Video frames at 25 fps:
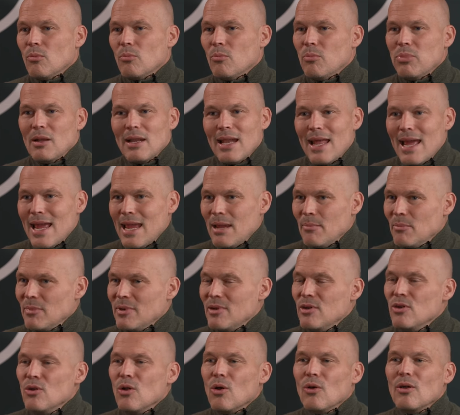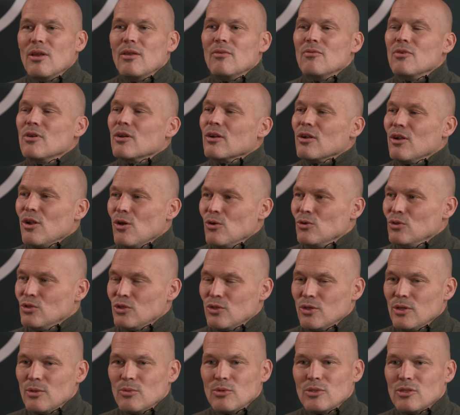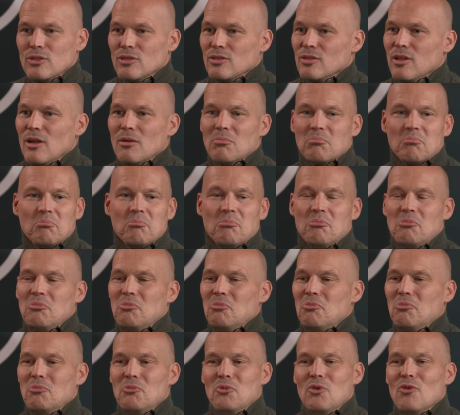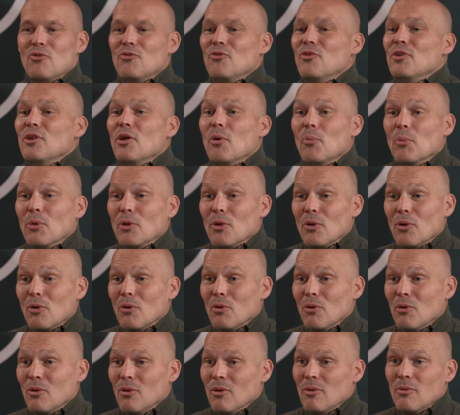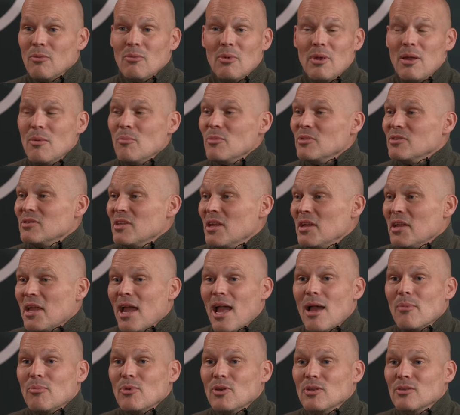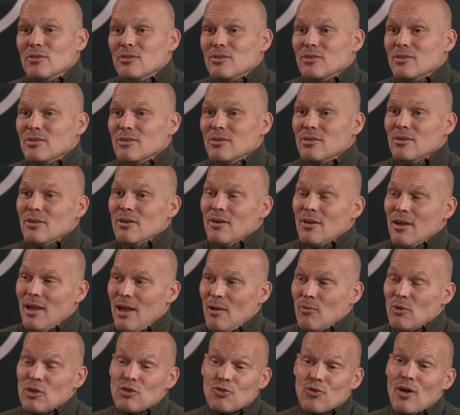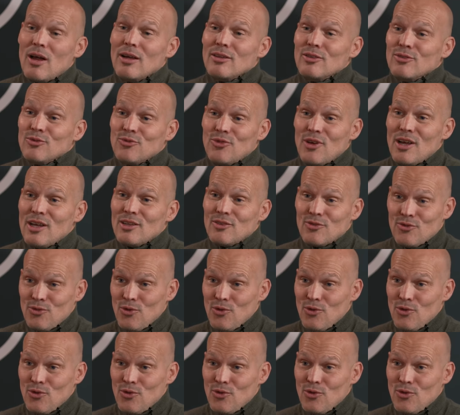know blame, not even close to. It was just like you're phenomenal. Yeah. A mistake happens, and we tried to fight